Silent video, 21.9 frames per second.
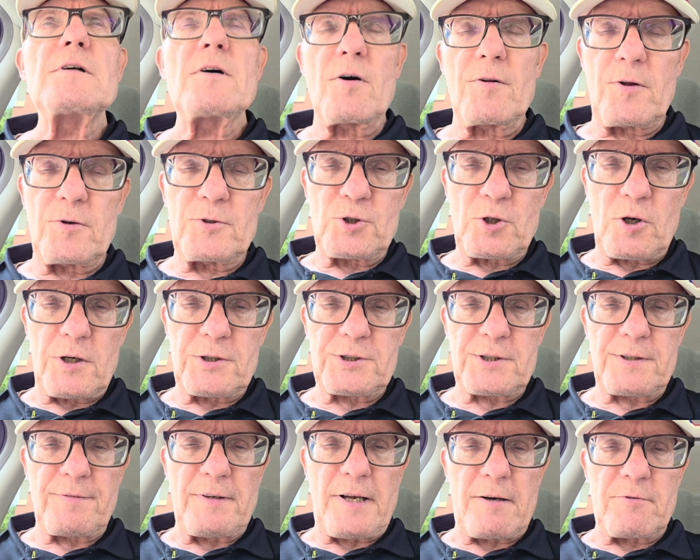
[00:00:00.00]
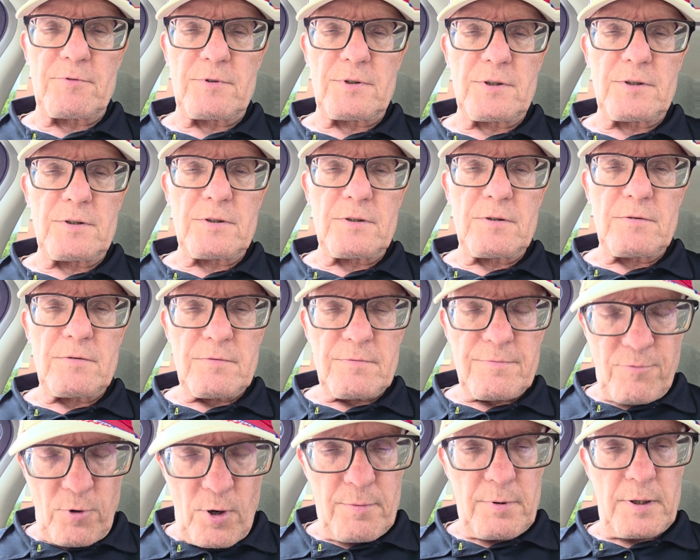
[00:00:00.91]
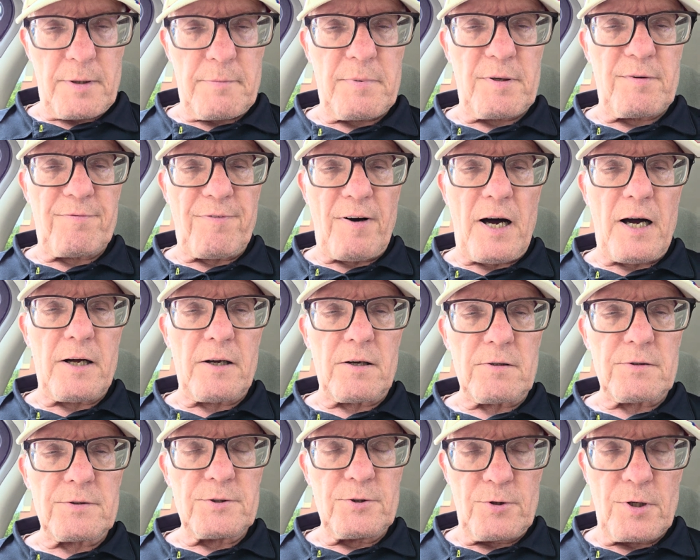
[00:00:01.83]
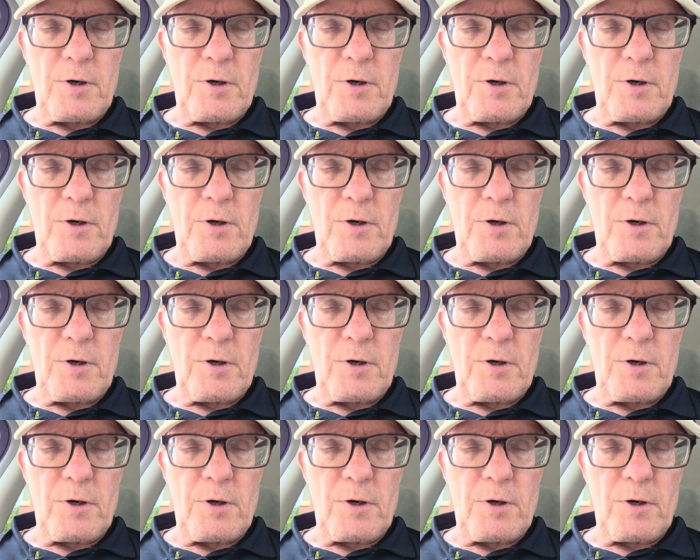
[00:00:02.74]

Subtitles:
although charges have not formally been filed,